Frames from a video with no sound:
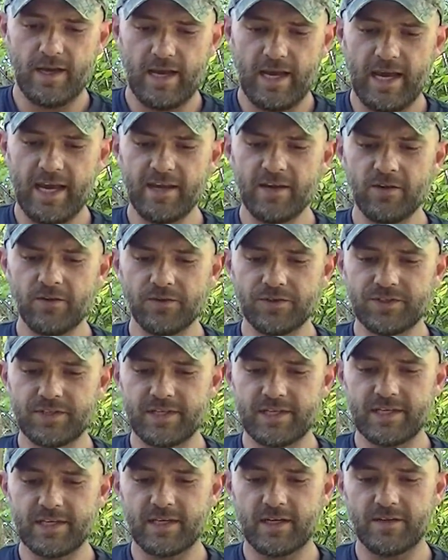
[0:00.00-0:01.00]
angled
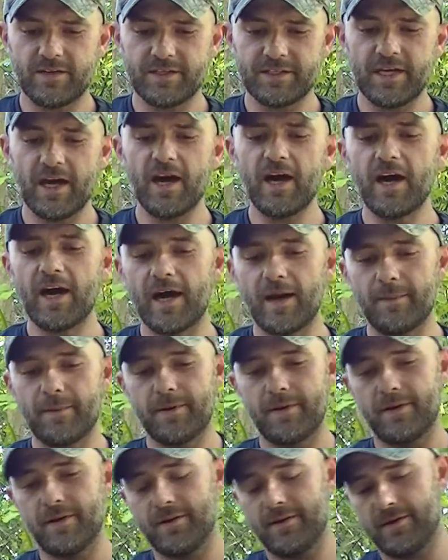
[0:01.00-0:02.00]
stick on the top,
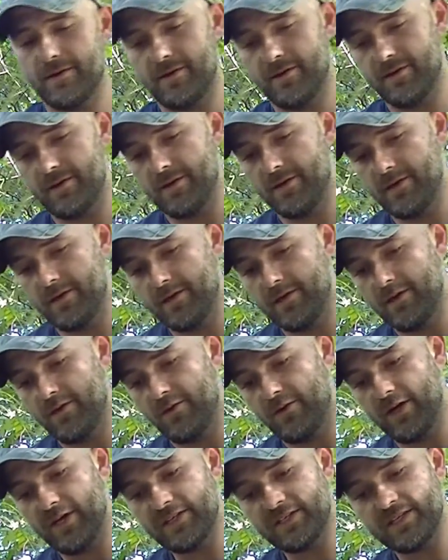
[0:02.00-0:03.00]

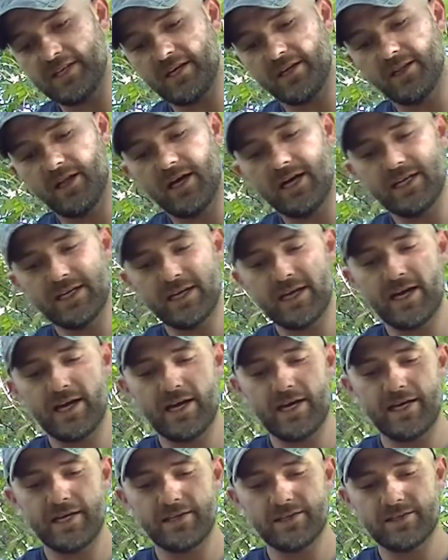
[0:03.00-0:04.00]
I see a lot of
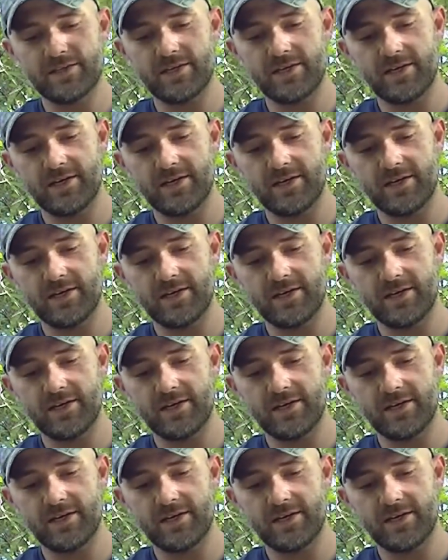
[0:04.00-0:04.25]
guys